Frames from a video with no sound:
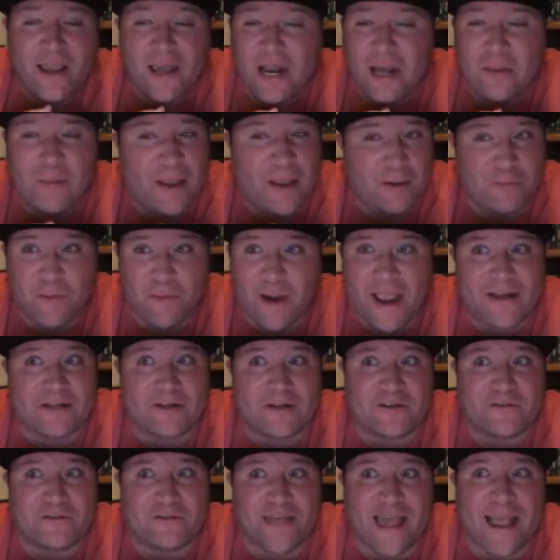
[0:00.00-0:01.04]
I'm like,
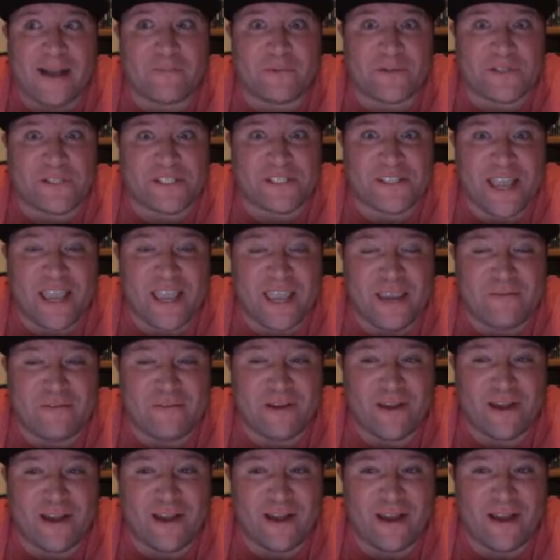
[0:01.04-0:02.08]
Randall, that would save
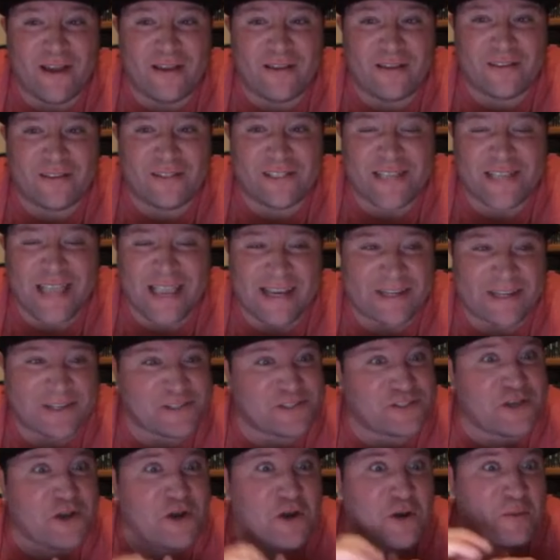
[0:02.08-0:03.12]
uh, Sega
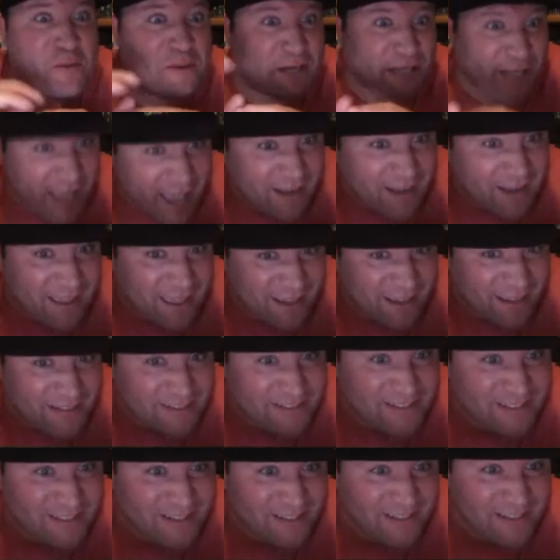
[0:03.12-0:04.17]
so many
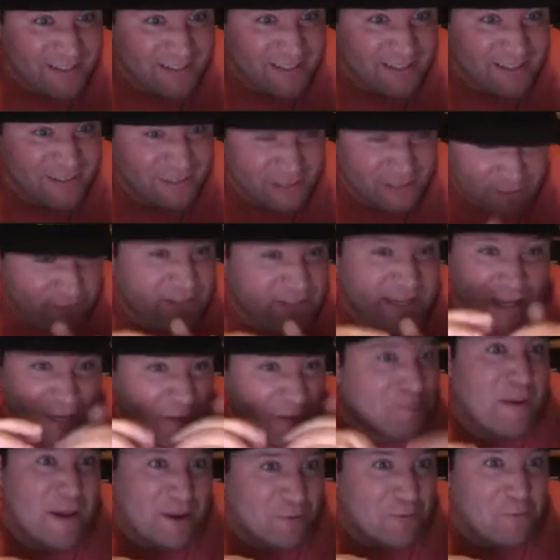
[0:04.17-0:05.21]
headaches if he got a
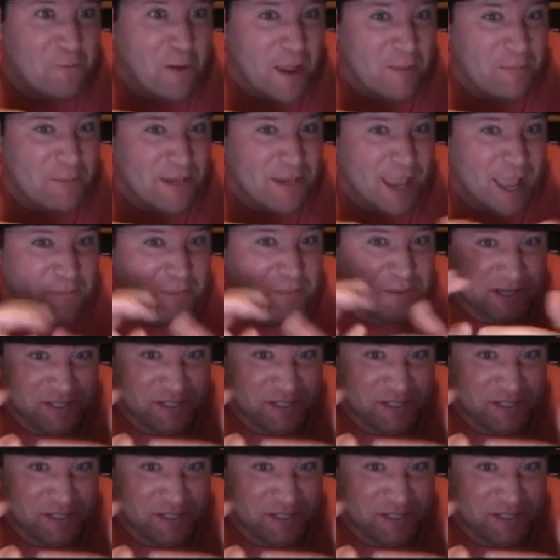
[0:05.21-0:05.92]
better webcam because